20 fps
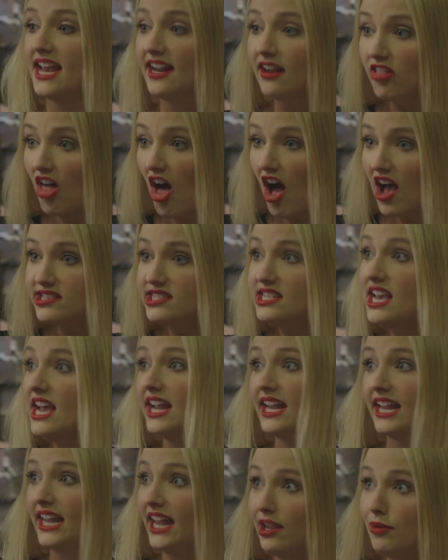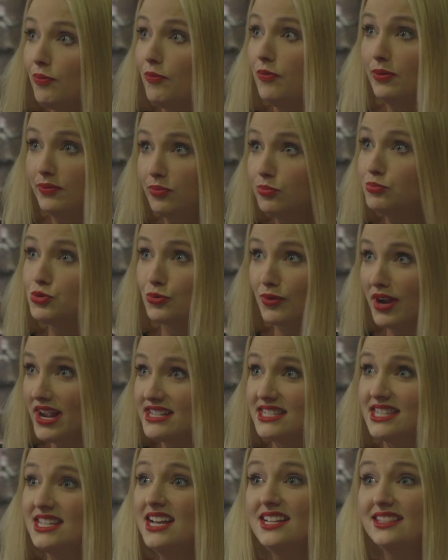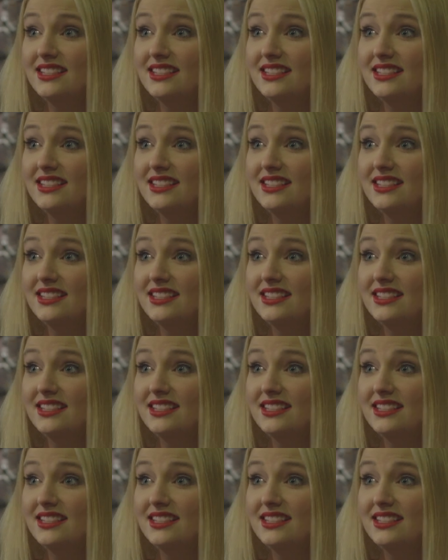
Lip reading: Santa Claus, he drinks